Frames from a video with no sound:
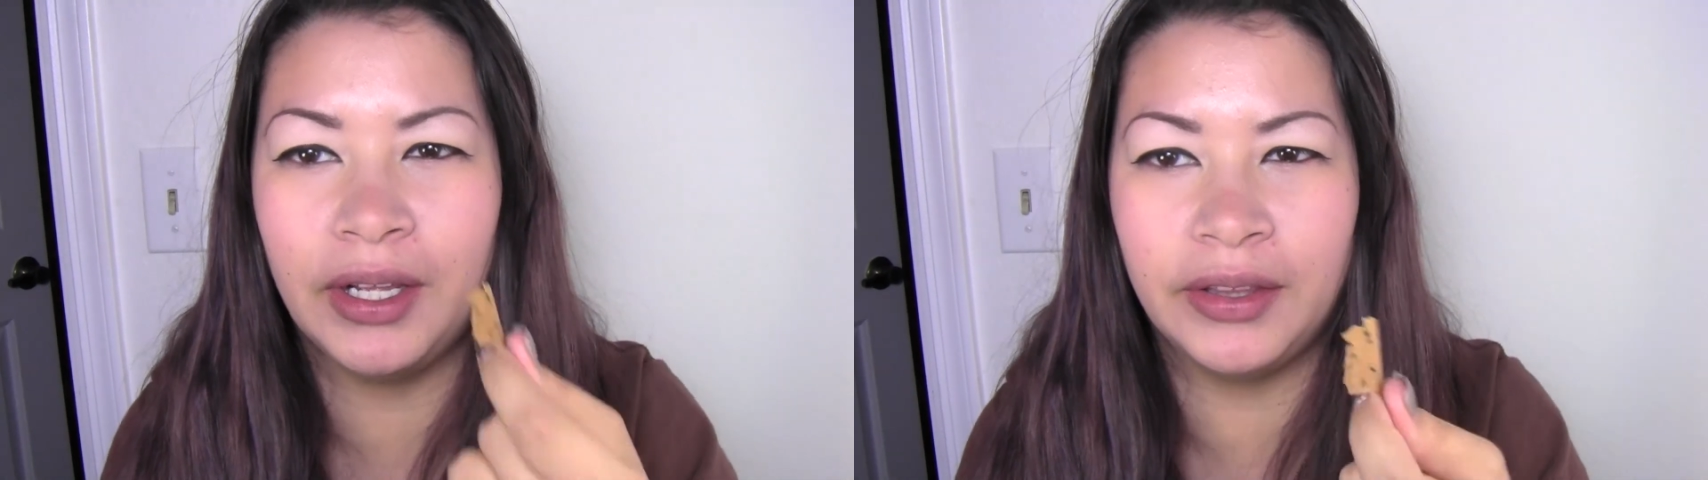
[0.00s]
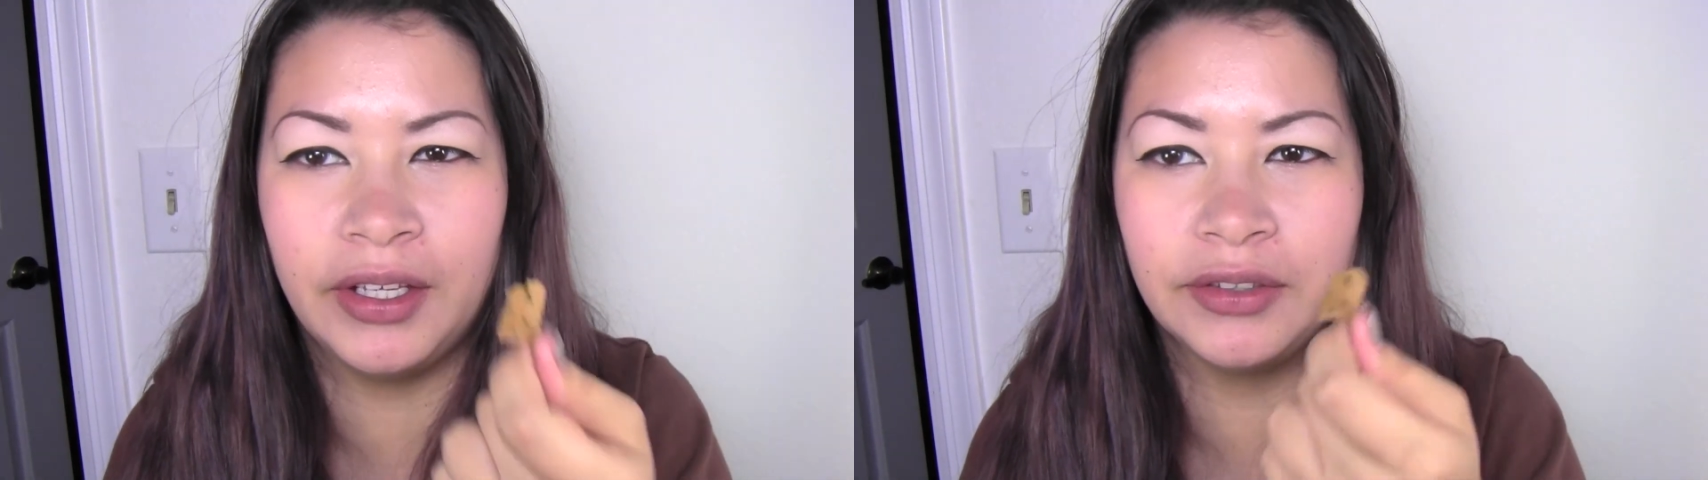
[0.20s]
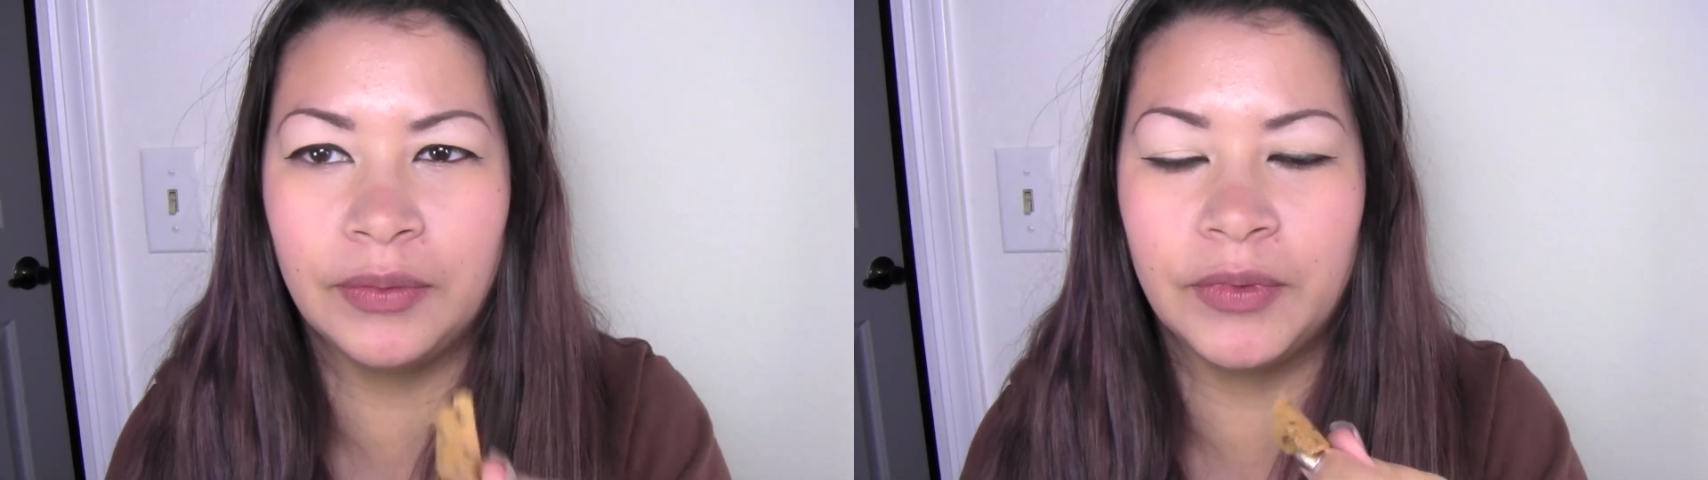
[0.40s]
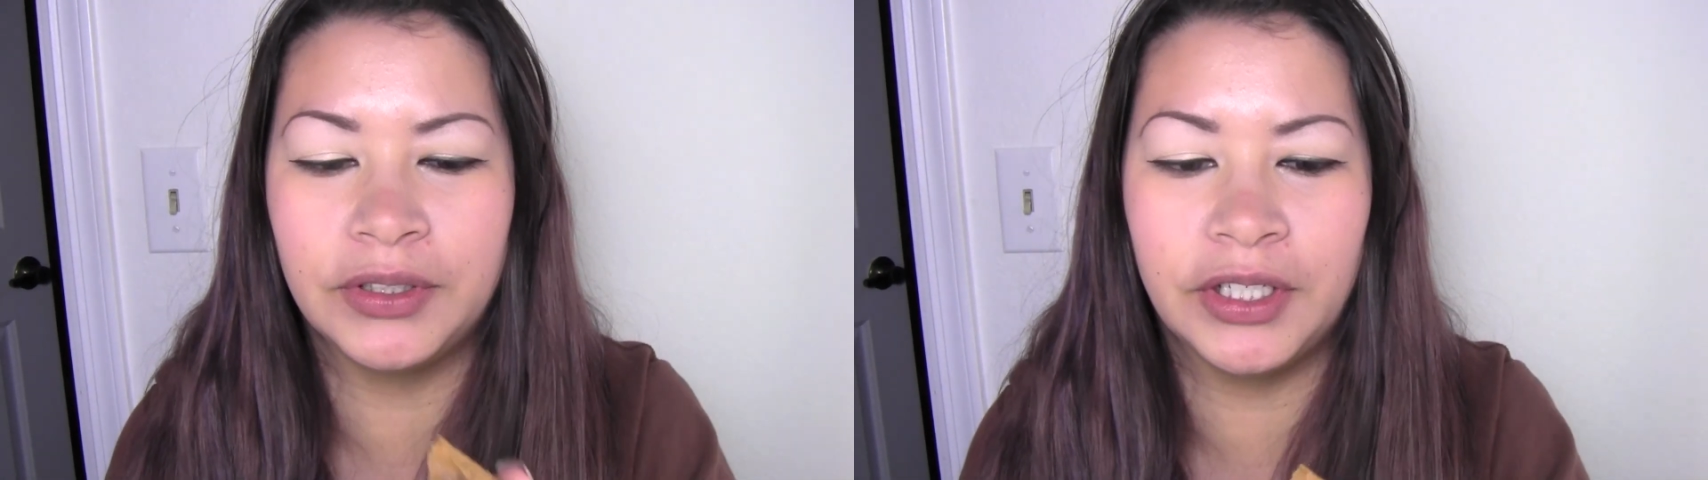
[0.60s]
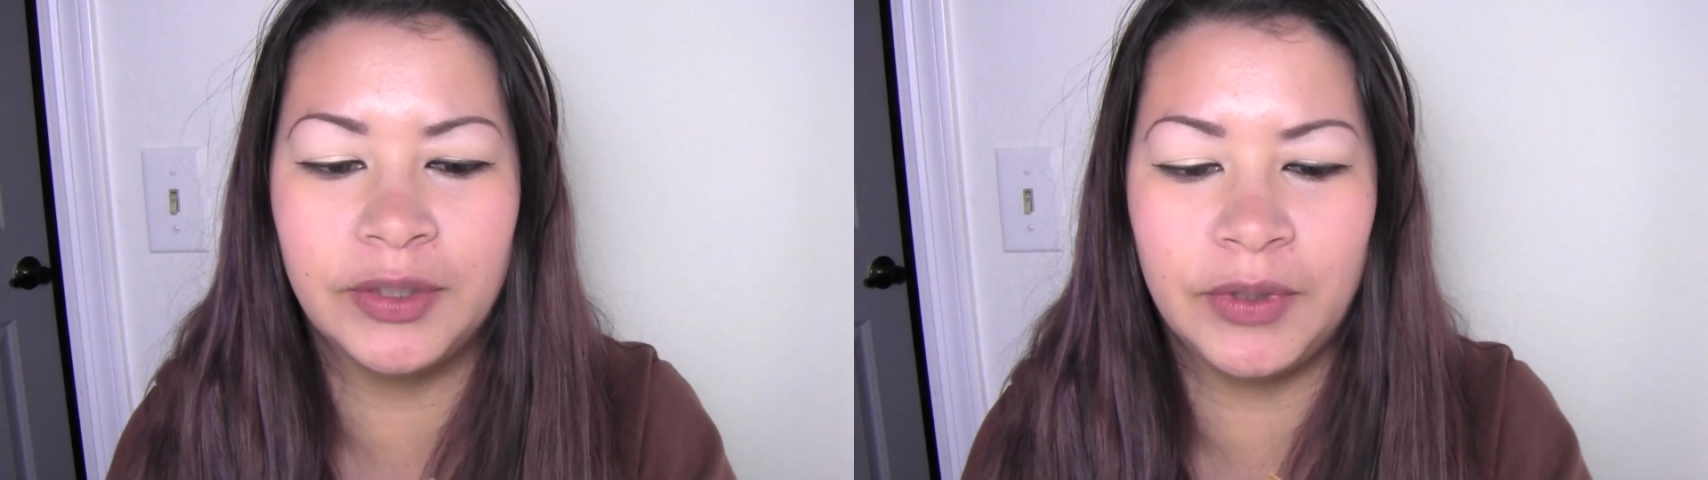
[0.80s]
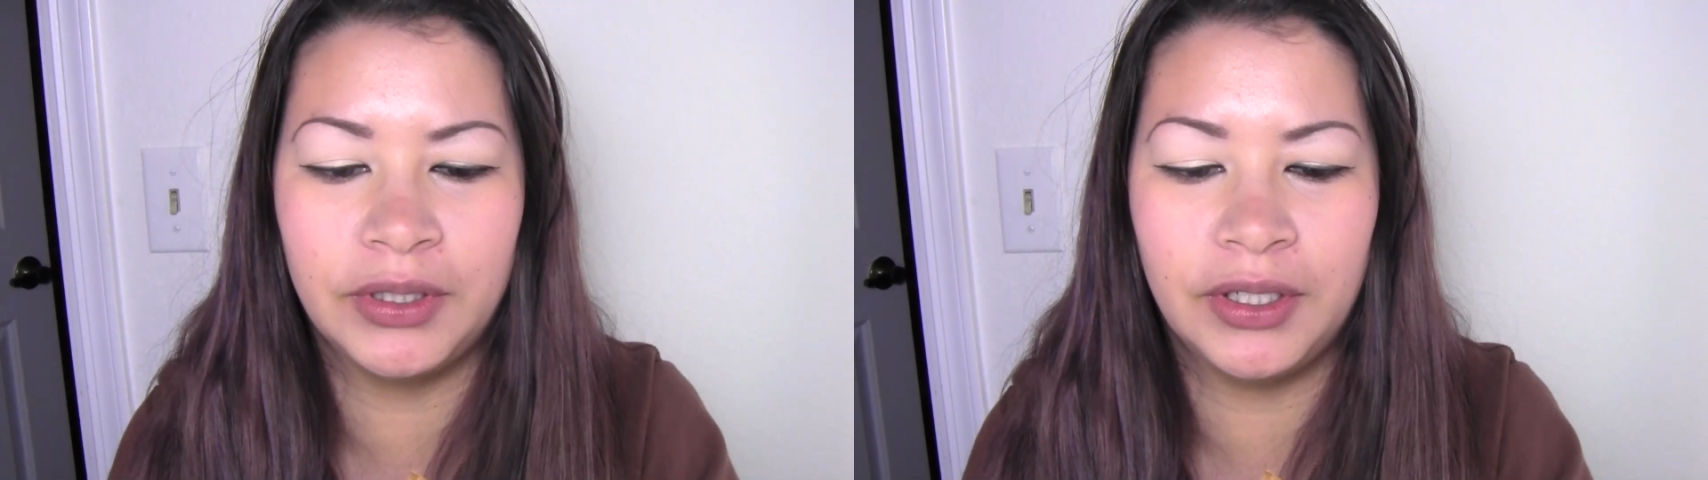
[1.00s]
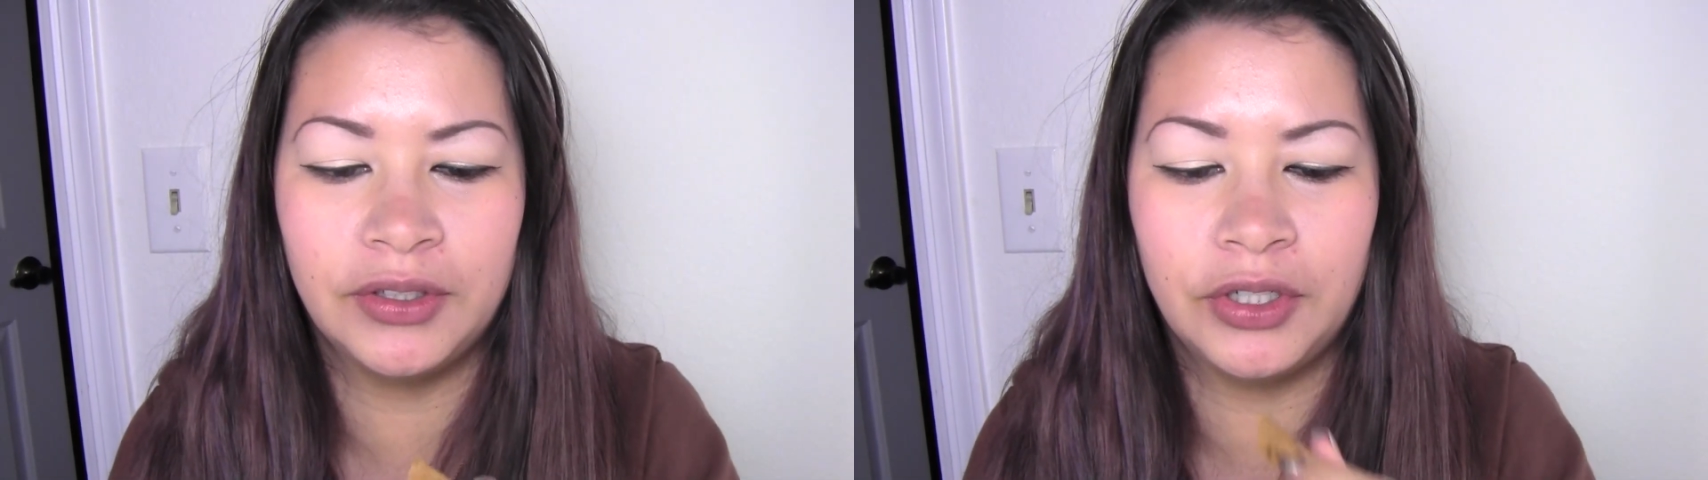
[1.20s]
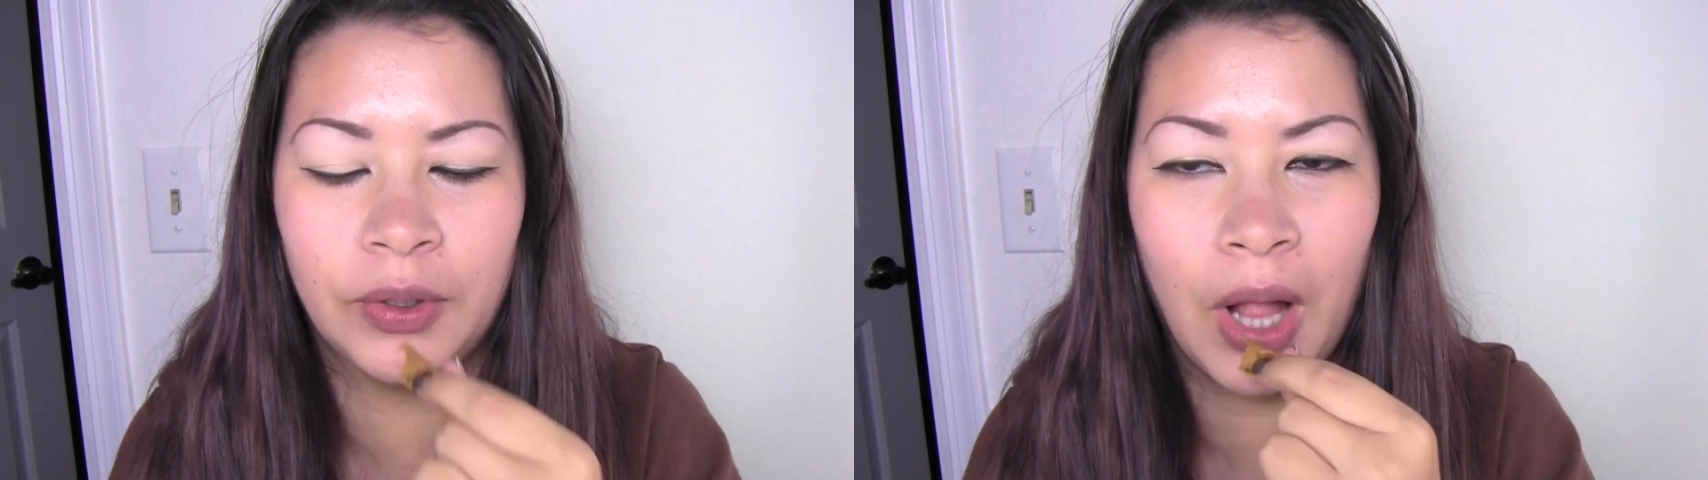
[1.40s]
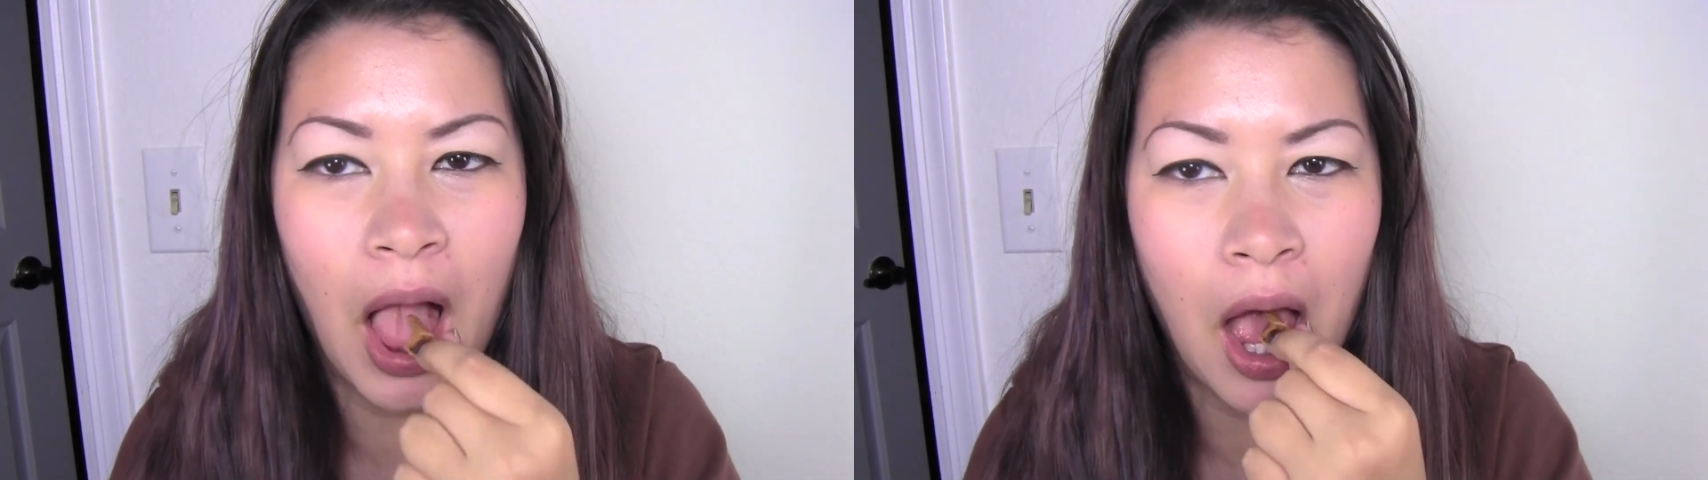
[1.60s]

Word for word: I think it's from the sesame seeds too.